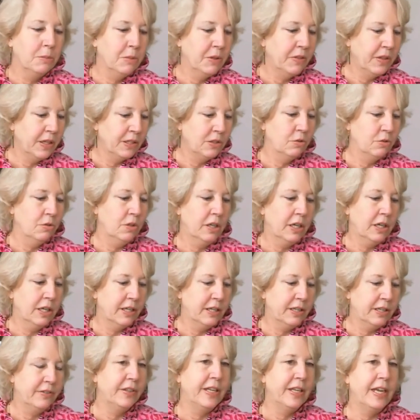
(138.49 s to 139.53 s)
and they do a lot
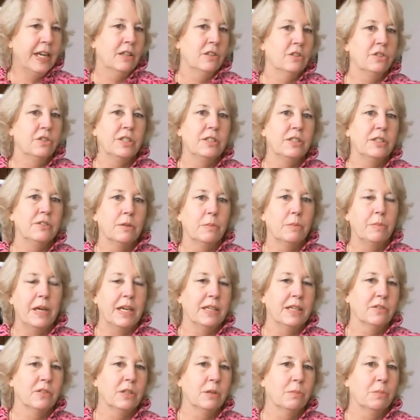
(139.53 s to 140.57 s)
of analogies to
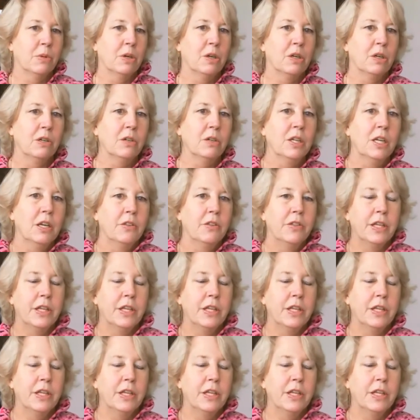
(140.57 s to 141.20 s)
basketball,